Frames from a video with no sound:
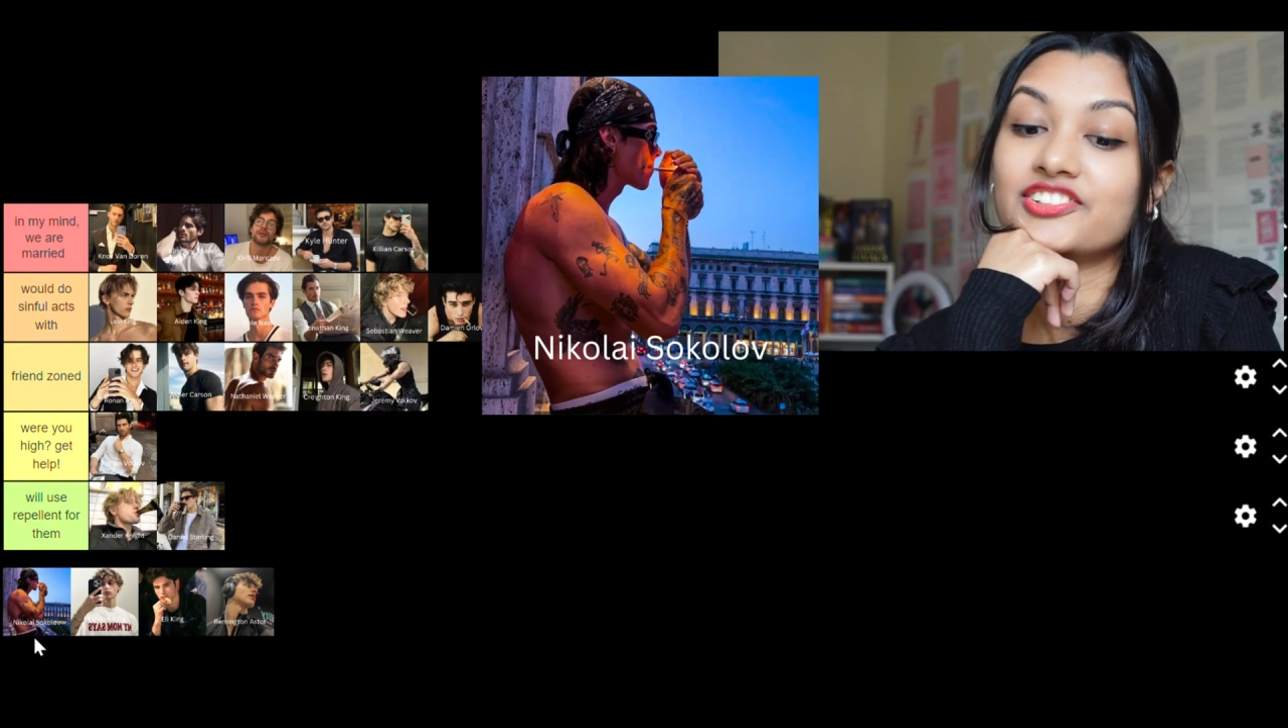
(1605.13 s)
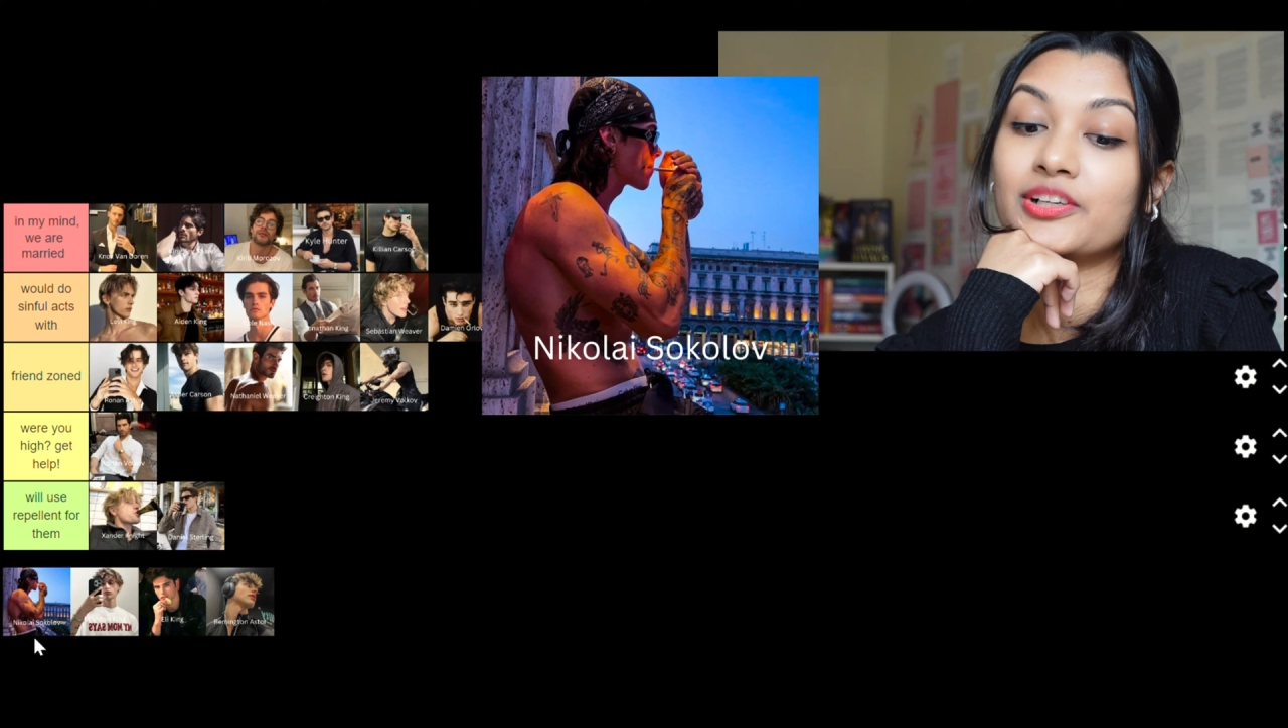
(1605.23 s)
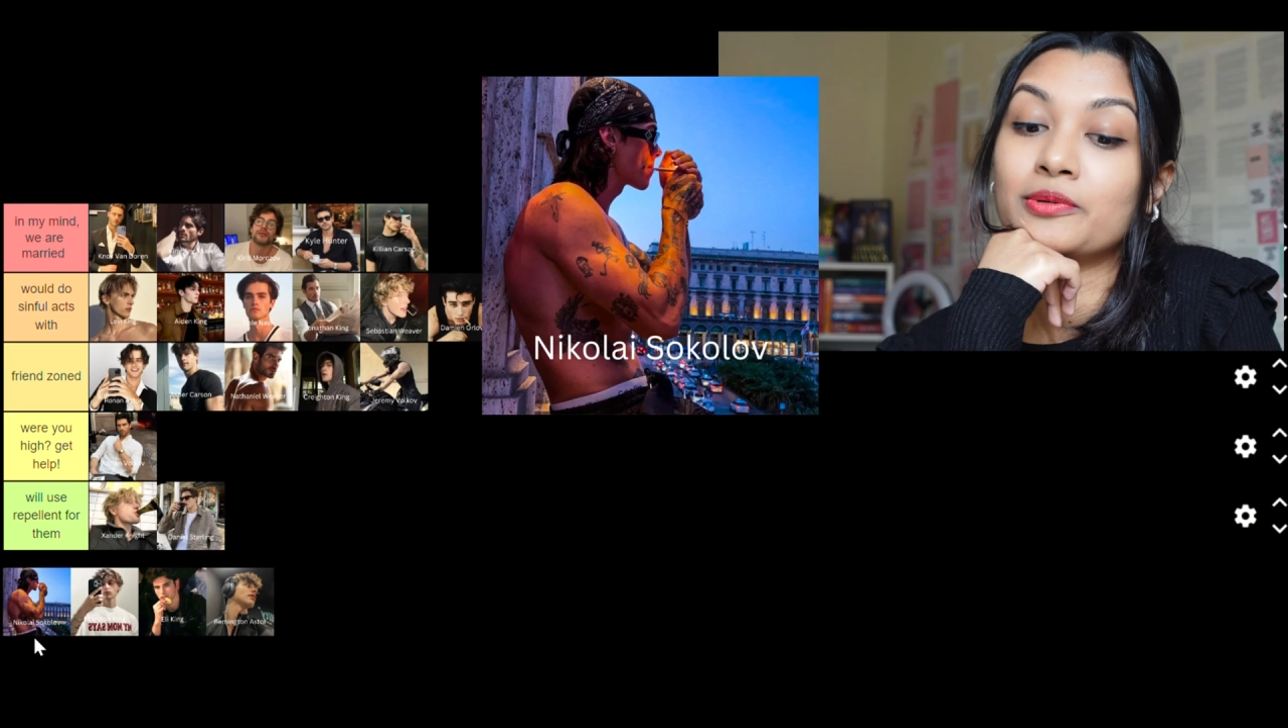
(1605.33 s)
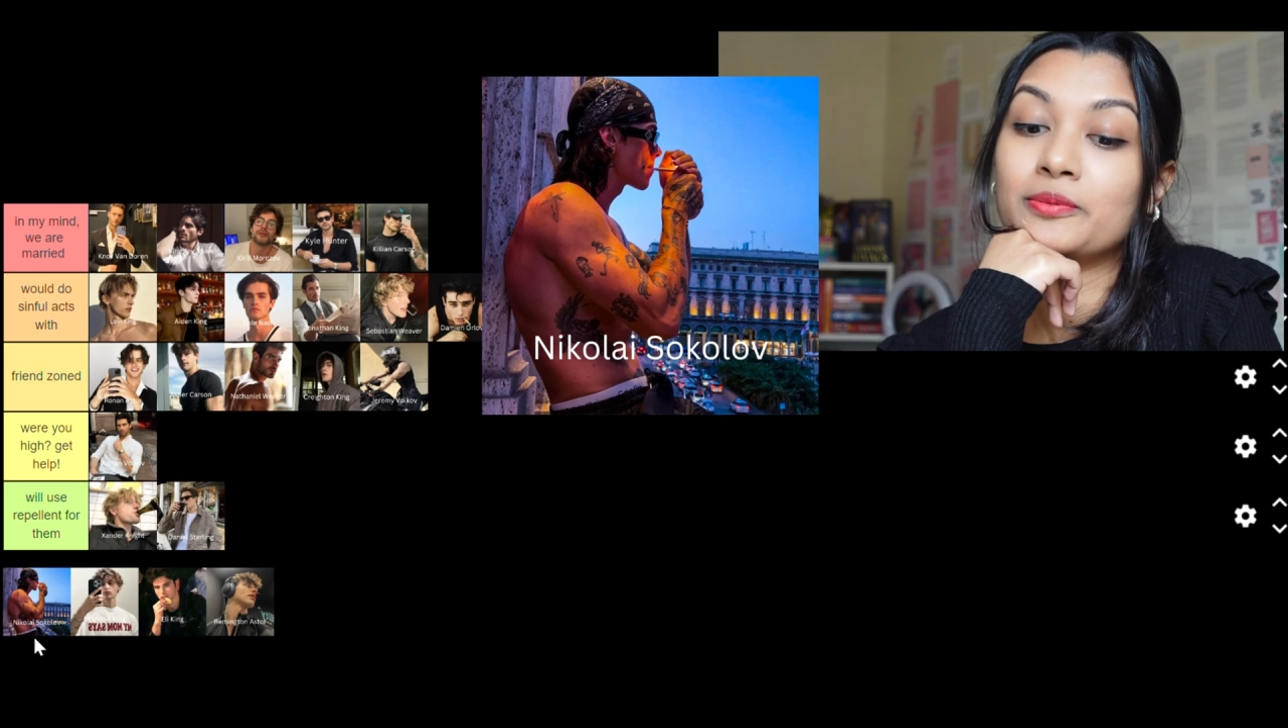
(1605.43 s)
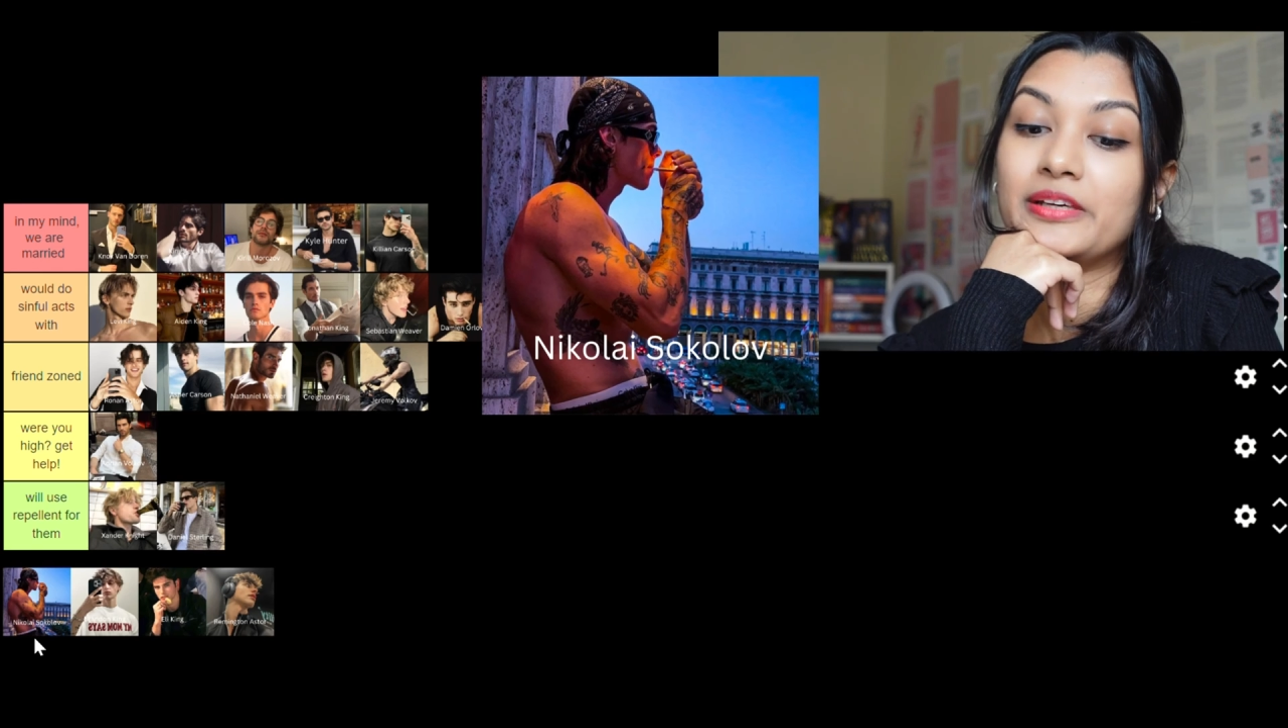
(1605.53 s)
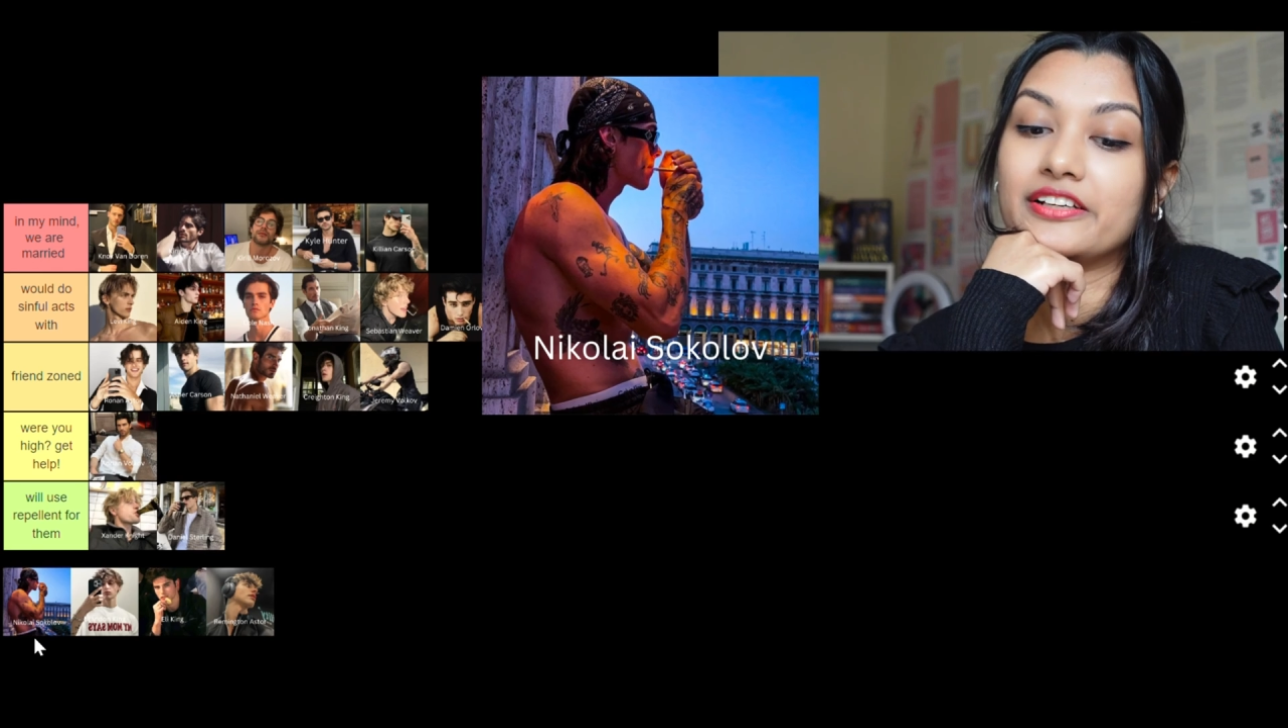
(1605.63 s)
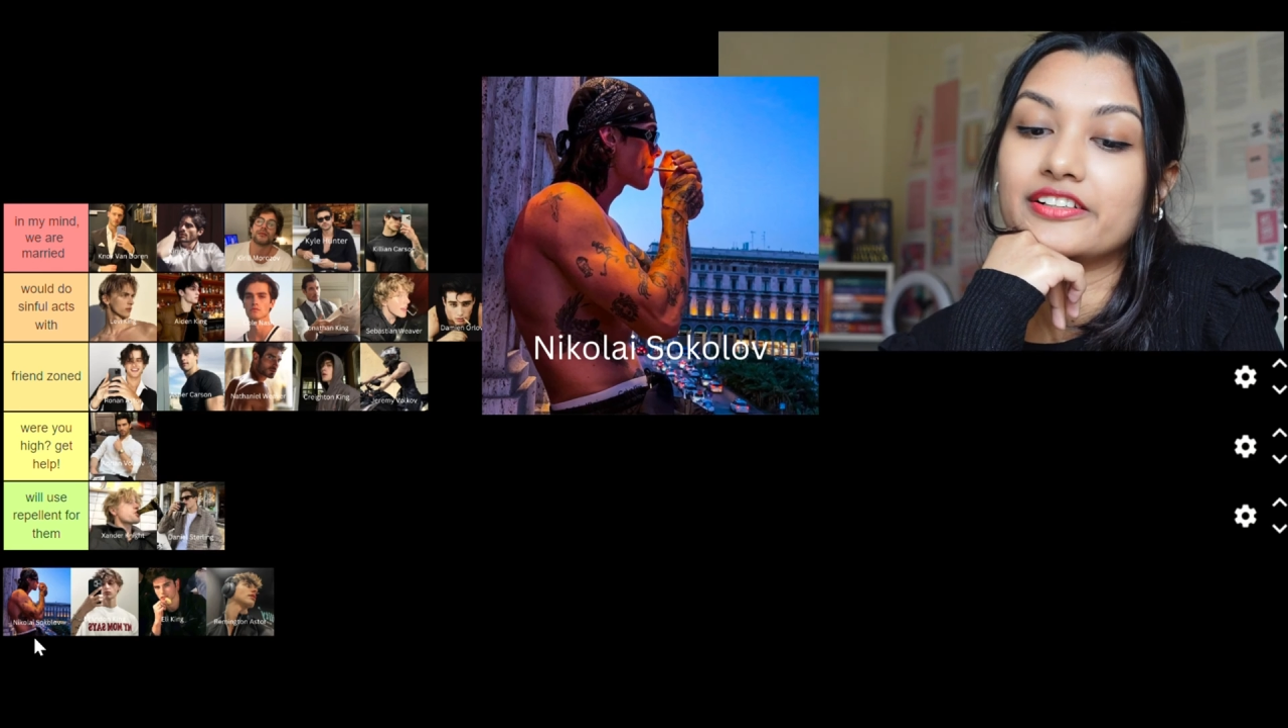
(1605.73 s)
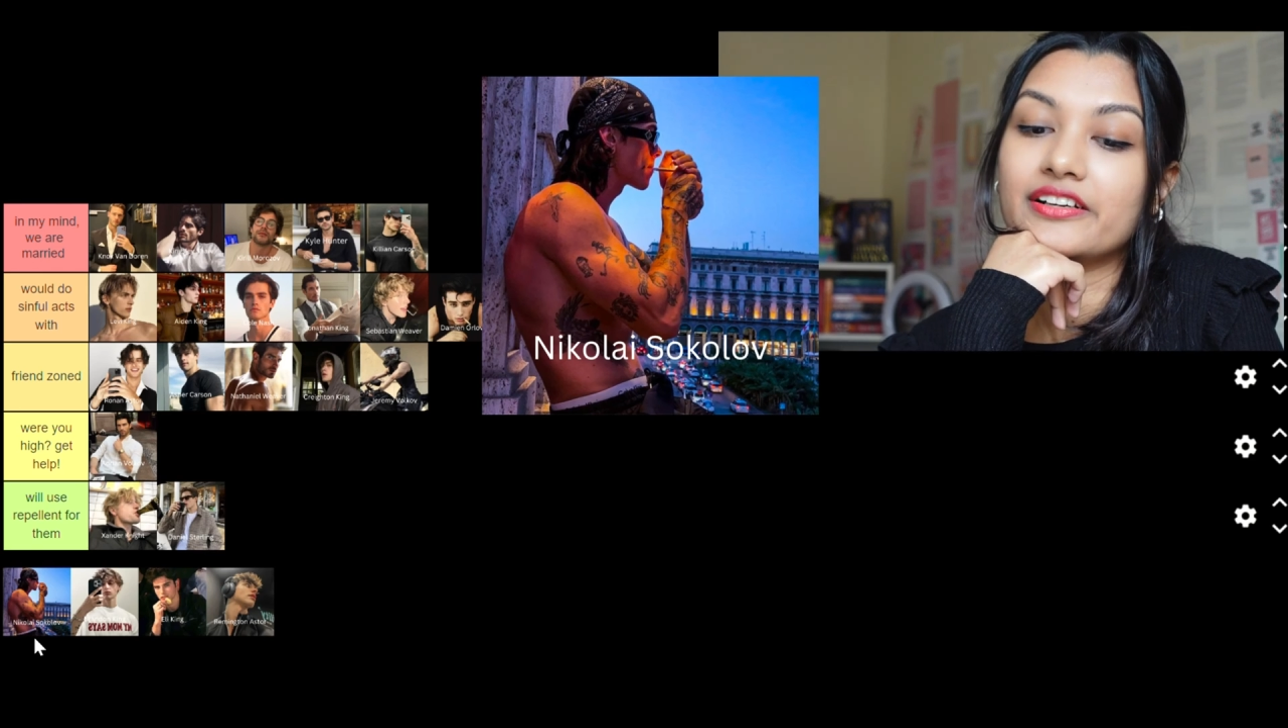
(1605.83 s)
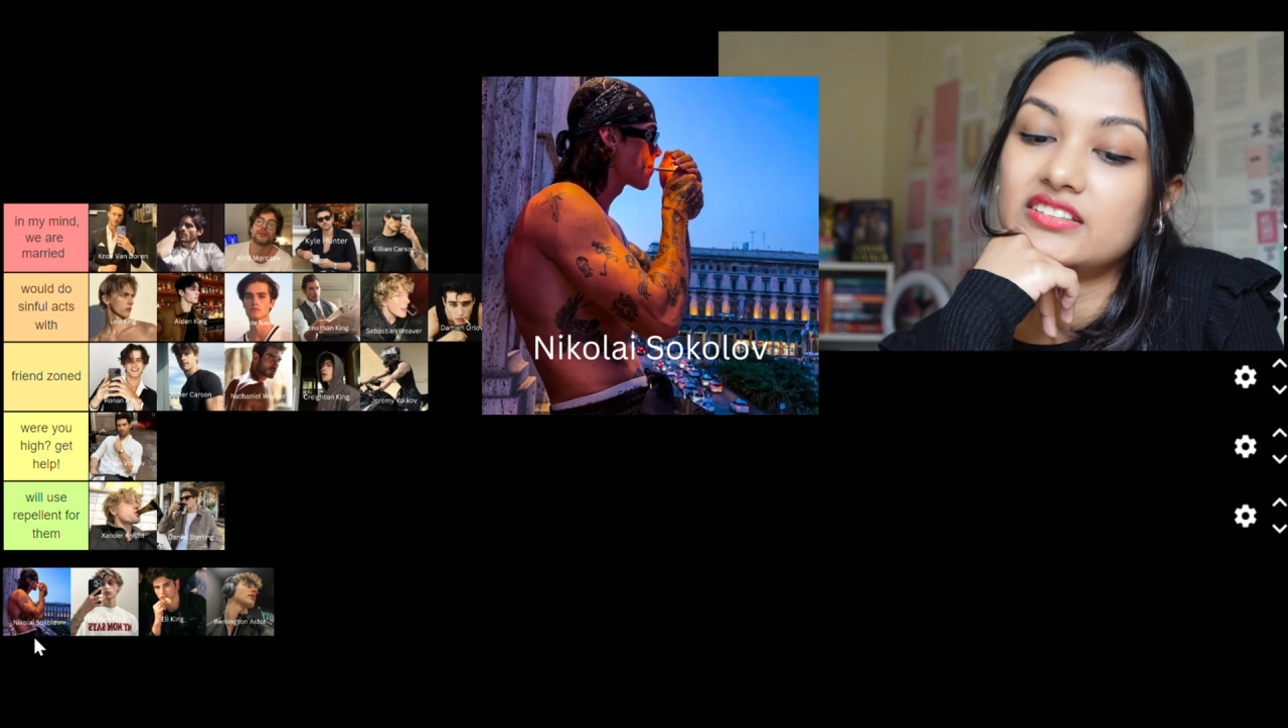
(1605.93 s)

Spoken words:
troublemaker.